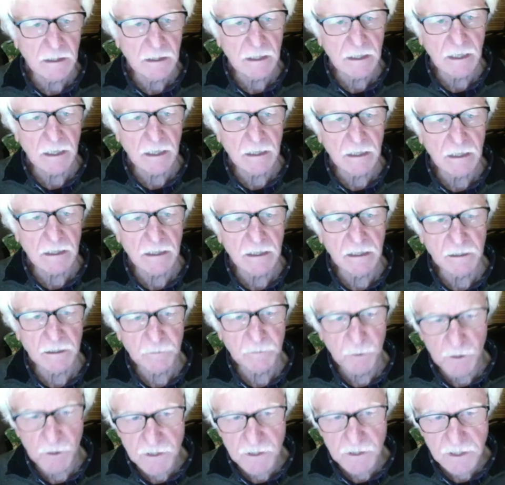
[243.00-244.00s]
it
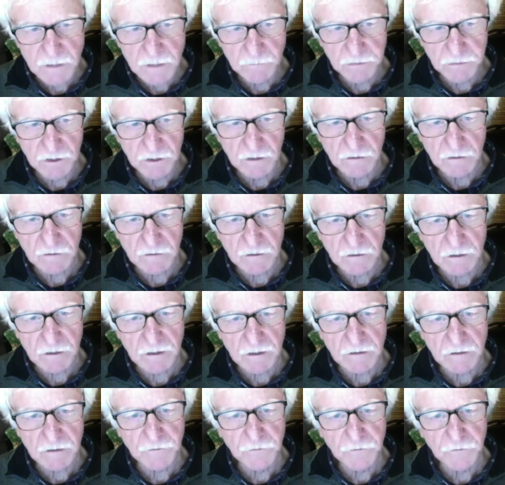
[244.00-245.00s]
possible
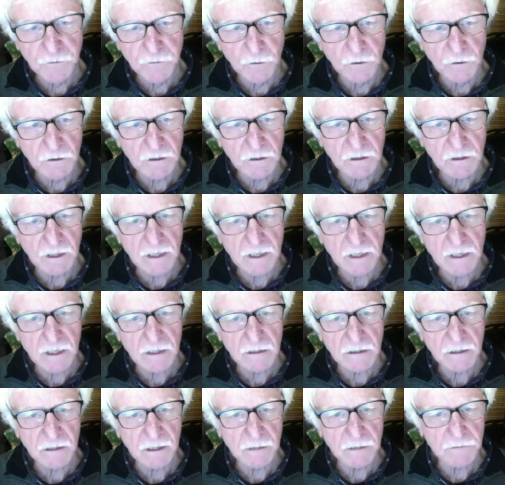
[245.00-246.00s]
for
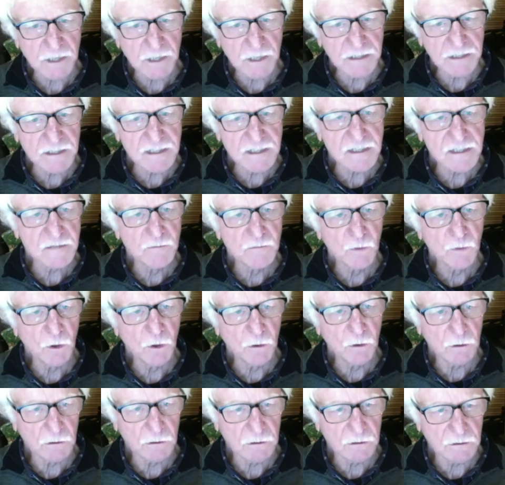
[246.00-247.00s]
a rather
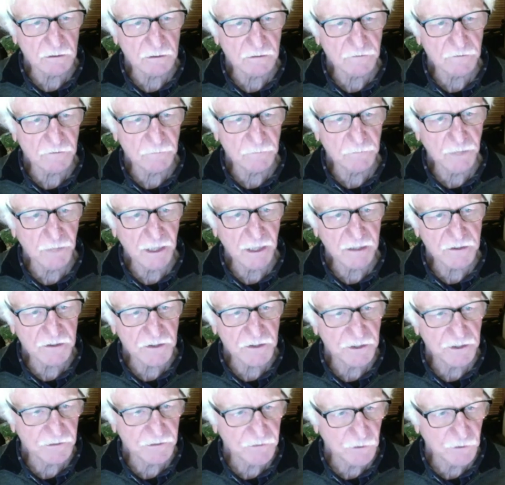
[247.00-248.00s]
small
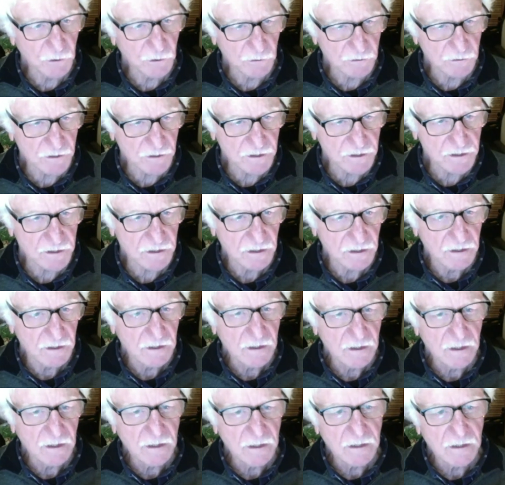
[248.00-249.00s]
military force
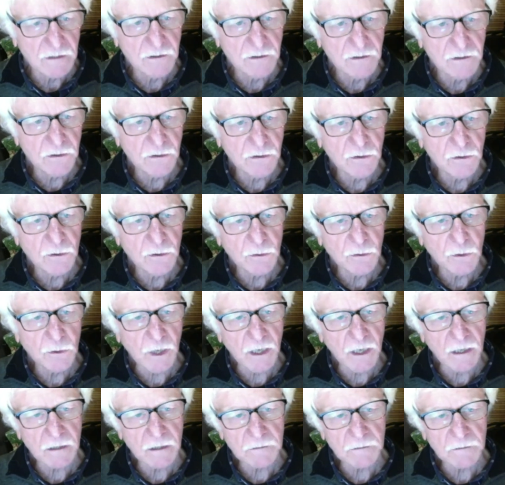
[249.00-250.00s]
to
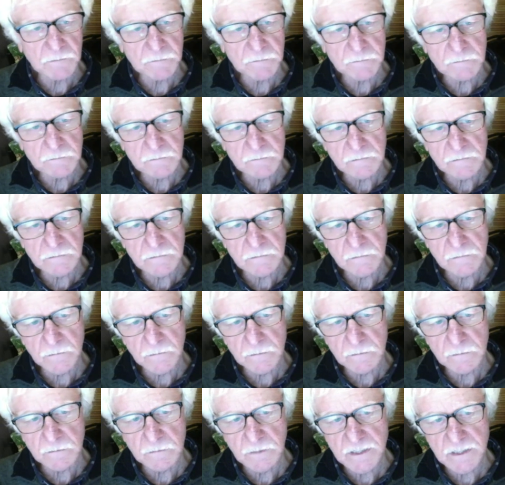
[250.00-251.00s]

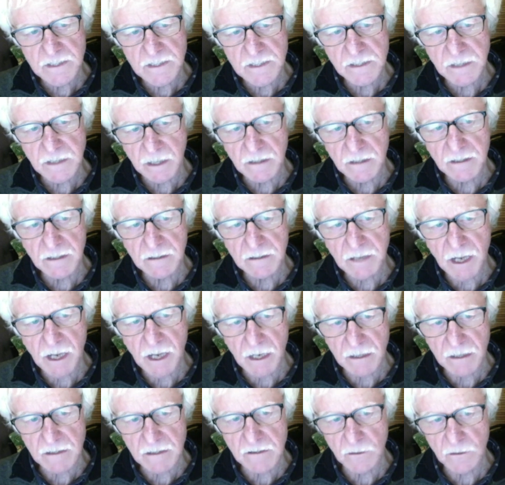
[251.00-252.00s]
withstand
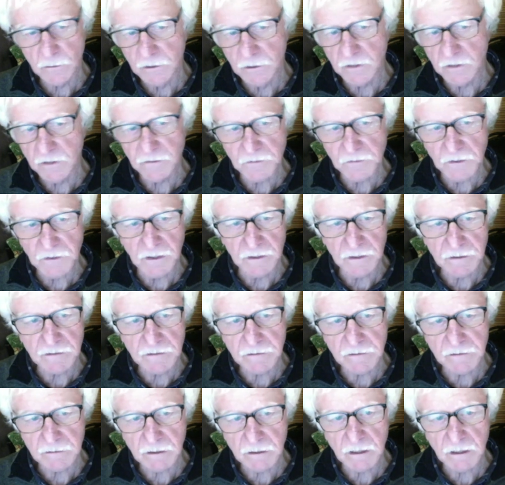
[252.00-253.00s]
attacks or
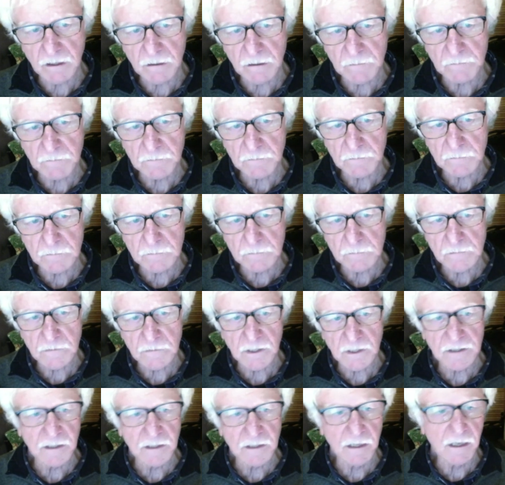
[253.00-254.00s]
defeat
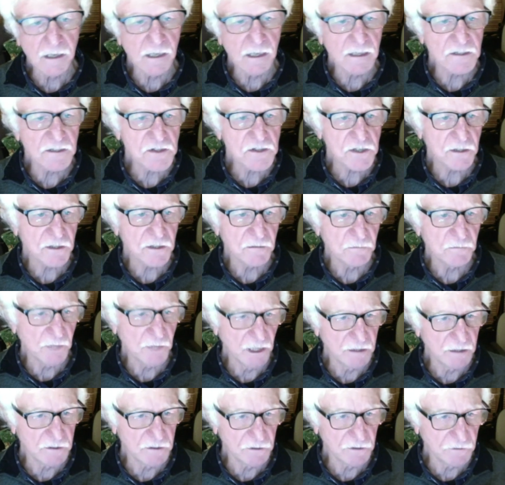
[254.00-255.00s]
rather larger
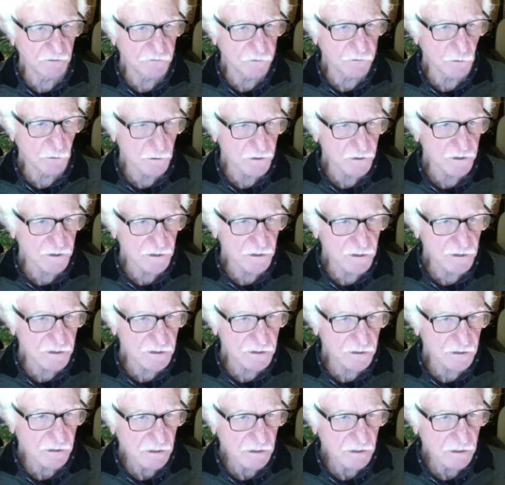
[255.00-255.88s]
military forces.